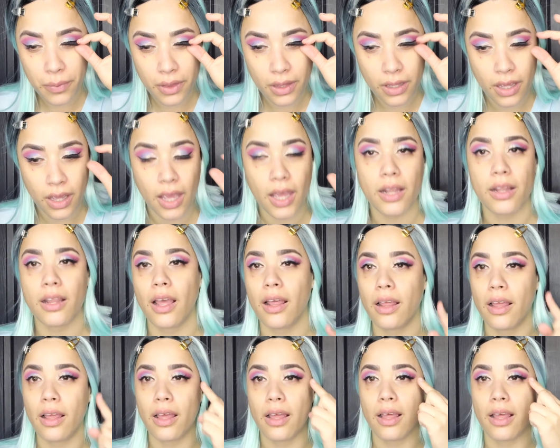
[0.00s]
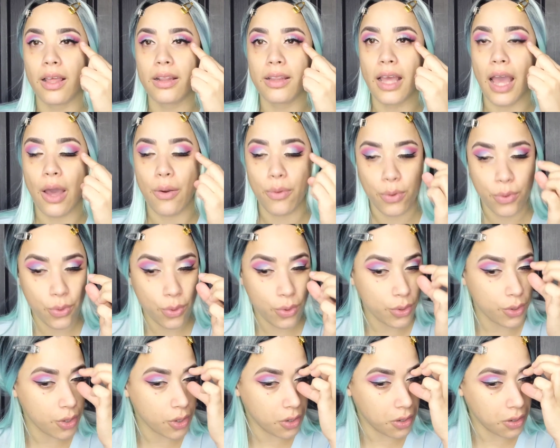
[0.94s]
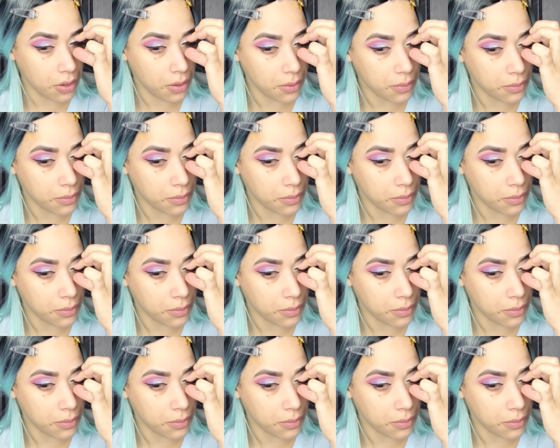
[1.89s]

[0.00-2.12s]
get the outer corner,